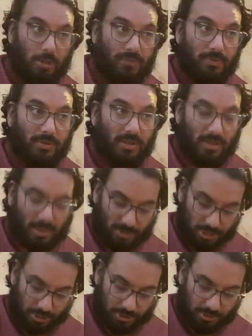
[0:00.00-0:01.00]
from the
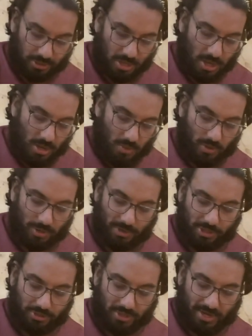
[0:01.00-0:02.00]
lemon juice. Wanna
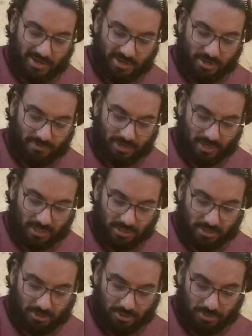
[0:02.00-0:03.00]
make sure that none of it gets
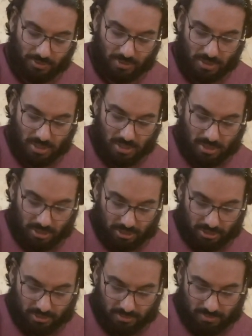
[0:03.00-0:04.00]
through. Just